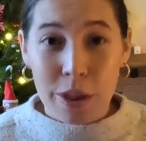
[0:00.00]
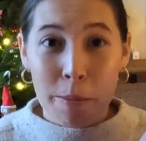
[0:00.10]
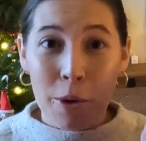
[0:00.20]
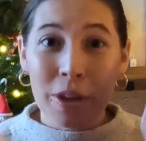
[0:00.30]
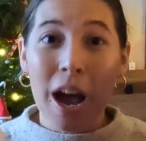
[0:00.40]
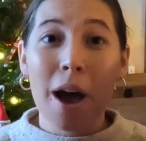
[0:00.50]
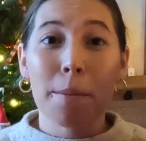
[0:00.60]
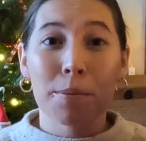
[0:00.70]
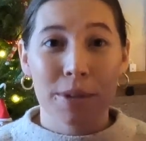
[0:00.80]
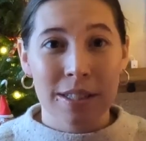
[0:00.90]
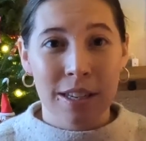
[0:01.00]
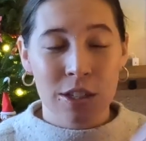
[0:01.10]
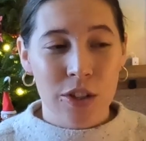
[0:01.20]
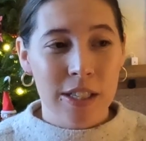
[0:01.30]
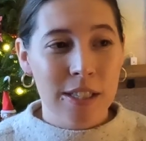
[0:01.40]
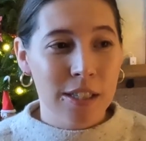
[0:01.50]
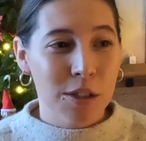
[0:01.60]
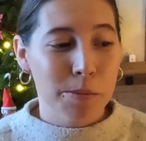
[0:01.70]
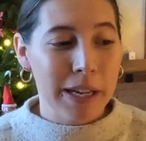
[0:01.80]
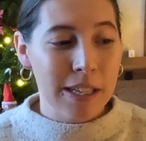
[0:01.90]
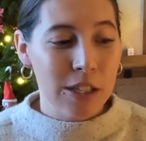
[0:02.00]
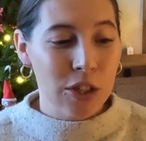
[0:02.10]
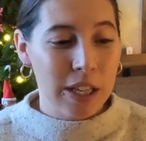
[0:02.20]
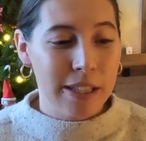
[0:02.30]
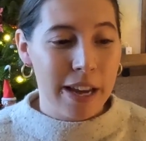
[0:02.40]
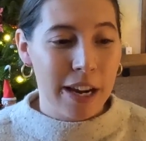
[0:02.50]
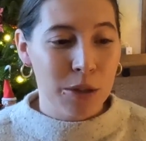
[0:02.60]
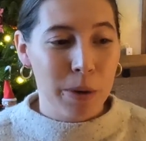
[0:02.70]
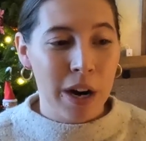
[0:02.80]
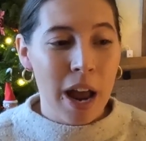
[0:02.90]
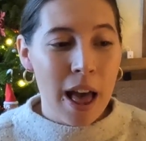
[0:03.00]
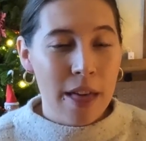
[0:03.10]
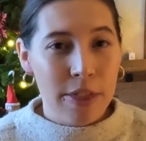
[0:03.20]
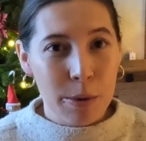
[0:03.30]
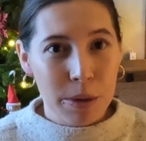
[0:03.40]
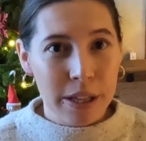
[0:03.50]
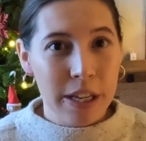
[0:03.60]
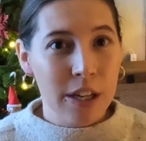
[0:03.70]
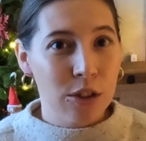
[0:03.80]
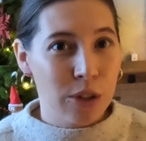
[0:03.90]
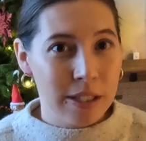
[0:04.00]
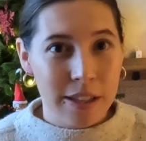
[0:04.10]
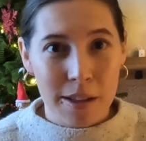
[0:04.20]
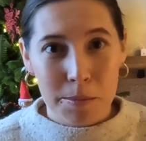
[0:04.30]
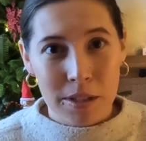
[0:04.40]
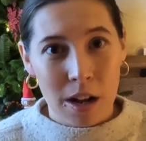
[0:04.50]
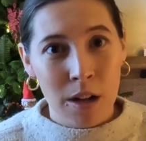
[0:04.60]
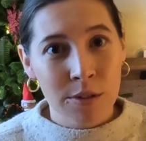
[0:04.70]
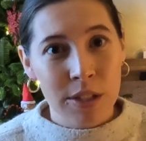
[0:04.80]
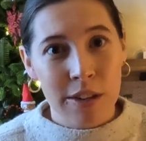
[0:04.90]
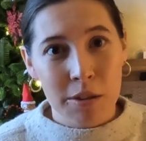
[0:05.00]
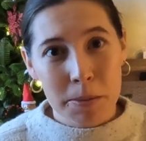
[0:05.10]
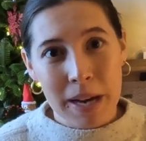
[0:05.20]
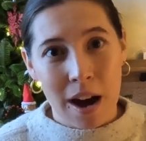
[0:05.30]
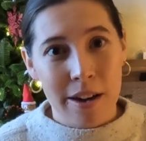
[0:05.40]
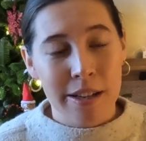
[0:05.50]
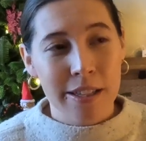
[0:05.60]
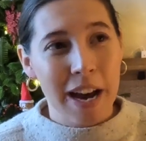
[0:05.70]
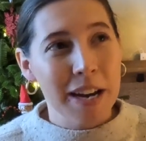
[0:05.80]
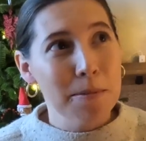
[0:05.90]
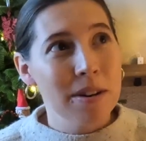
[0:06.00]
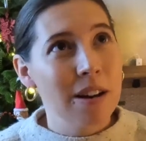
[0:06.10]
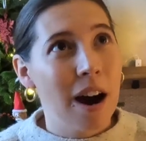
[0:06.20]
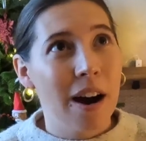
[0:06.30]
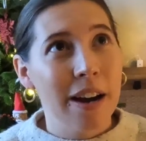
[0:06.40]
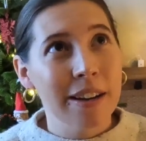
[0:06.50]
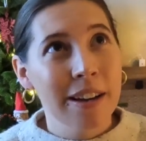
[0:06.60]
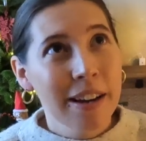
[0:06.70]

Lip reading: they both got princess dresses, so my kids are at the age where they really like dressing themselves, and if I'm gonna be honest, I am not